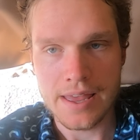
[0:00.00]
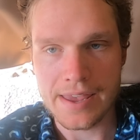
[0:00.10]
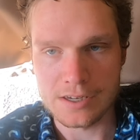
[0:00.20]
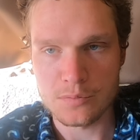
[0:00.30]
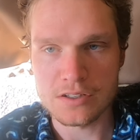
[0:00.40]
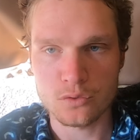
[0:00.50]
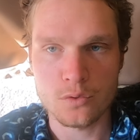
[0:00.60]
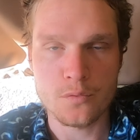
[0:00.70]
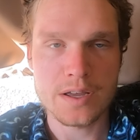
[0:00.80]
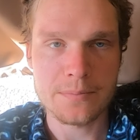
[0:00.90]
and went to
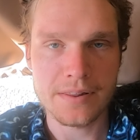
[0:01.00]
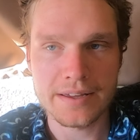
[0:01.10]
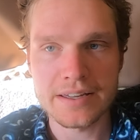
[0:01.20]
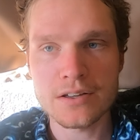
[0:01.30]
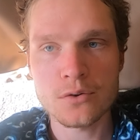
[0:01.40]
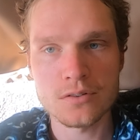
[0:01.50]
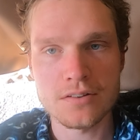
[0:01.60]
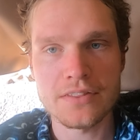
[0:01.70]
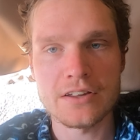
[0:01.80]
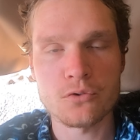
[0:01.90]
a replay because
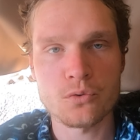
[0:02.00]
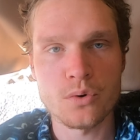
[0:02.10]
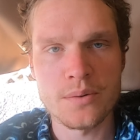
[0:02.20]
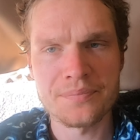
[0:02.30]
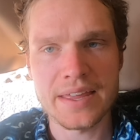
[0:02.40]
of that draw.